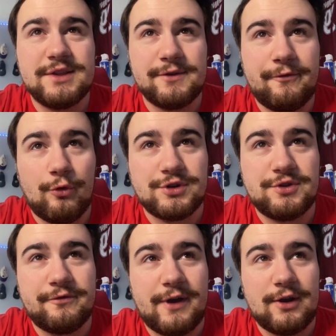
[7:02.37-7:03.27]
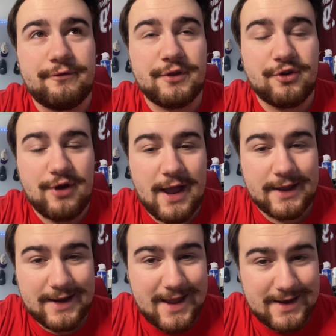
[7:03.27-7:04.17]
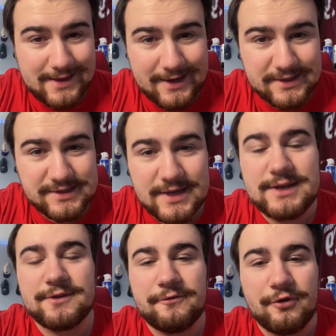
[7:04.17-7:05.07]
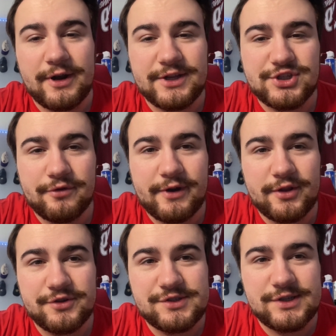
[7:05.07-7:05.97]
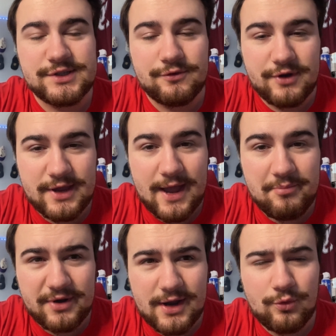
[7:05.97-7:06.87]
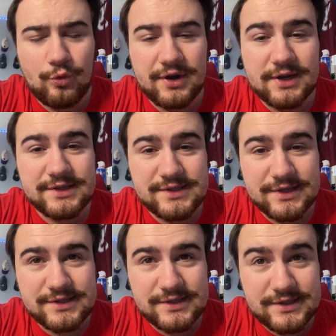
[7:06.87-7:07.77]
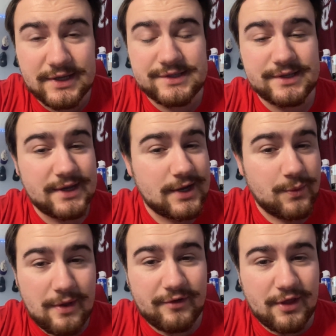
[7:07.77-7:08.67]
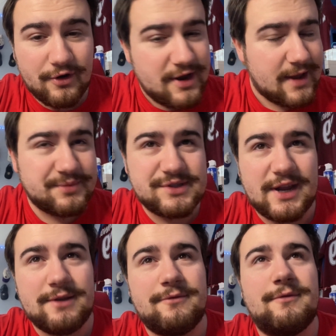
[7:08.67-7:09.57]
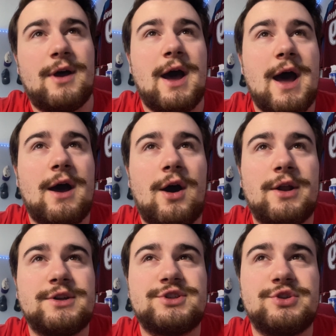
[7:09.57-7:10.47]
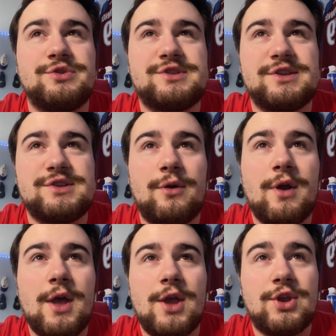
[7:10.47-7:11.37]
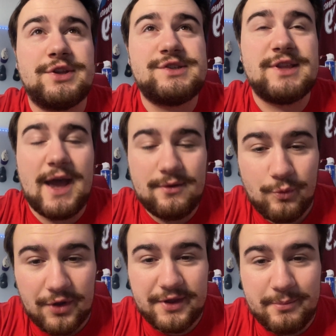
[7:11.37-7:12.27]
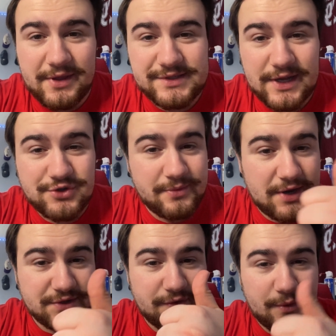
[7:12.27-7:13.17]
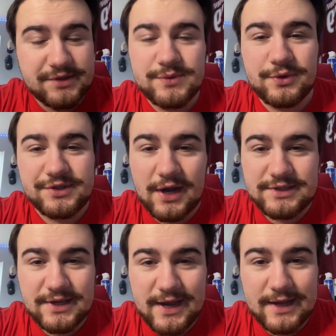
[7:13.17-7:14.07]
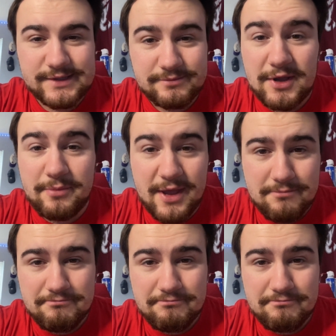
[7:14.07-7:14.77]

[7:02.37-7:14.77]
It's a 4-2 final for the Kraken, and that is it for NHL regular season recap night 166. We have another 8 games tonight on Tuesday, so good to see that. Well done by the schedule makers for once. We'll talk to you guys in a bit.